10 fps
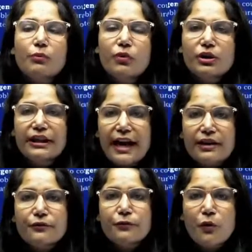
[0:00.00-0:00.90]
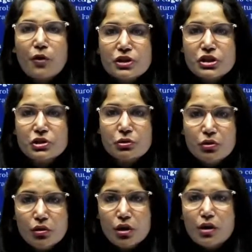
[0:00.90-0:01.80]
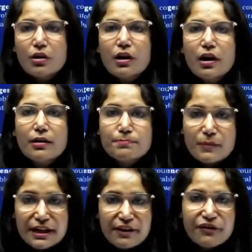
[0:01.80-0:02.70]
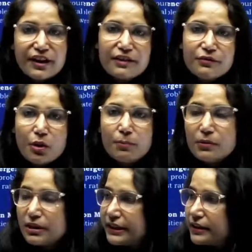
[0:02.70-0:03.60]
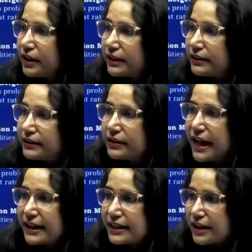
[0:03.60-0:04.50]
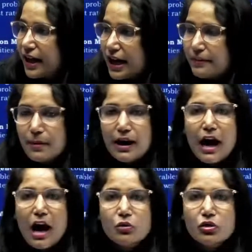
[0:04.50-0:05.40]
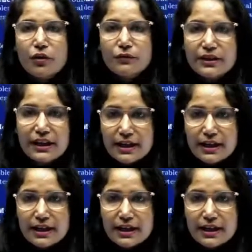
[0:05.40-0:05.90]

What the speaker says: would get forced to refrain from getting the help out of the